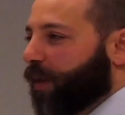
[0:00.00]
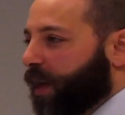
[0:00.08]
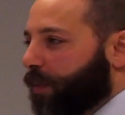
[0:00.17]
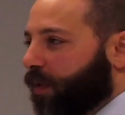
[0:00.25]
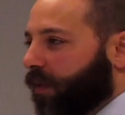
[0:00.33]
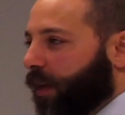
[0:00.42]
of
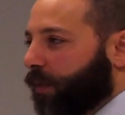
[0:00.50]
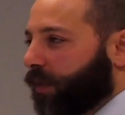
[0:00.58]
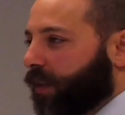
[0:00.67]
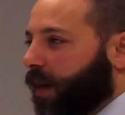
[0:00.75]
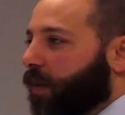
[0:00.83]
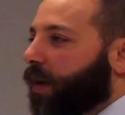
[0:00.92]
people that
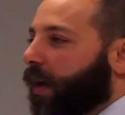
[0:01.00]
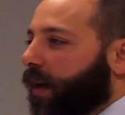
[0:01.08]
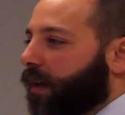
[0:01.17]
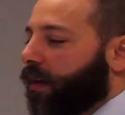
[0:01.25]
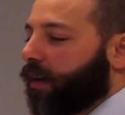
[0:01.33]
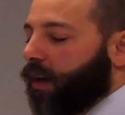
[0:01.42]
will say,
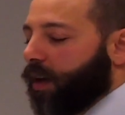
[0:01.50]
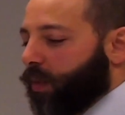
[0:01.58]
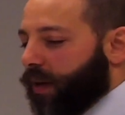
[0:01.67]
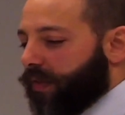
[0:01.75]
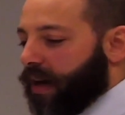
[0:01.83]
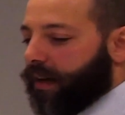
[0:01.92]
okay,
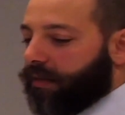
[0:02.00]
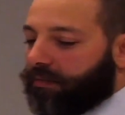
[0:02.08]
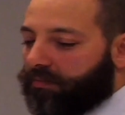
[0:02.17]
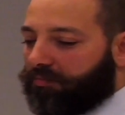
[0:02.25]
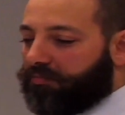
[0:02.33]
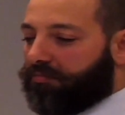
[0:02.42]
we've got
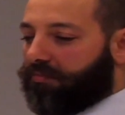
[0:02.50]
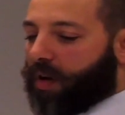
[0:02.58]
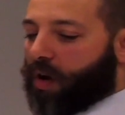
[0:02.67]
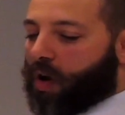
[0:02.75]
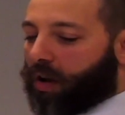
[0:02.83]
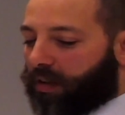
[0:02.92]

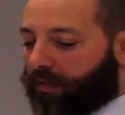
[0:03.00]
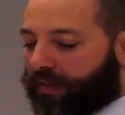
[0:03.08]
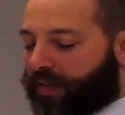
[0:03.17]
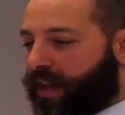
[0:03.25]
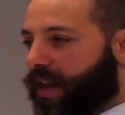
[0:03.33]
all of